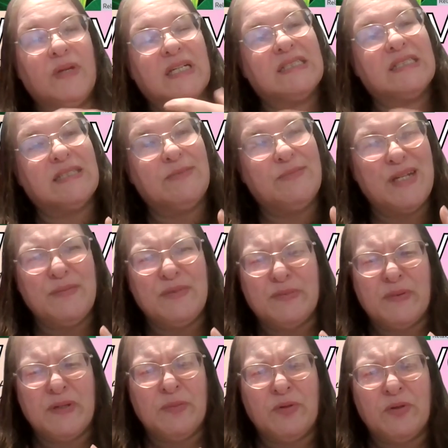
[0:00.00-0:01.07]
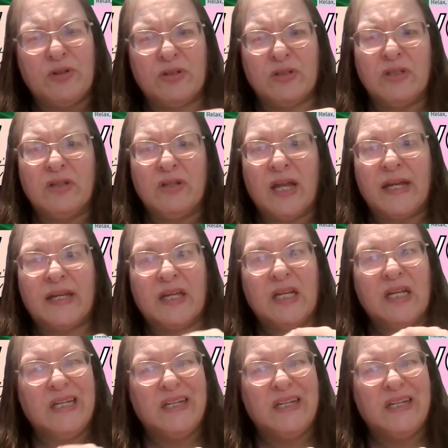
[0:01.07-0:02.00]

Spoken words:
because sometimes people are a little like,